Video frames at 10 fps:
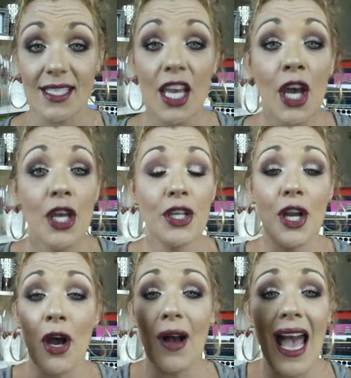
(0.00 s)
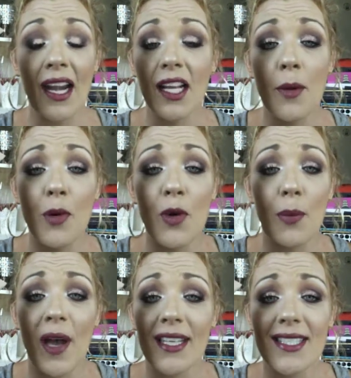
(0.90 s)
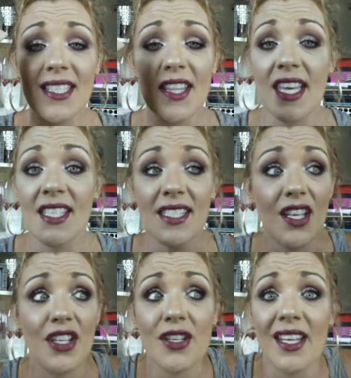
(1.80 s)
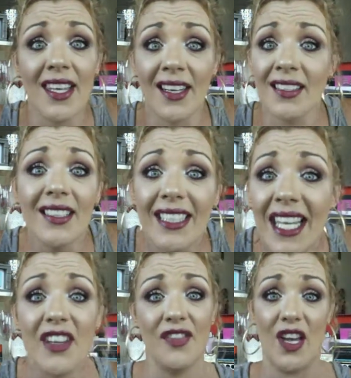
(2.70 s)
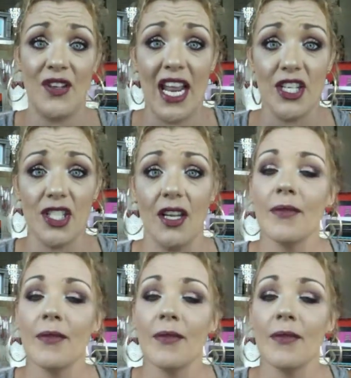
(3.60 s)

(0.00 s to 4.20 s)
Add a couple more bucks to this, you can get a Clinique foundation.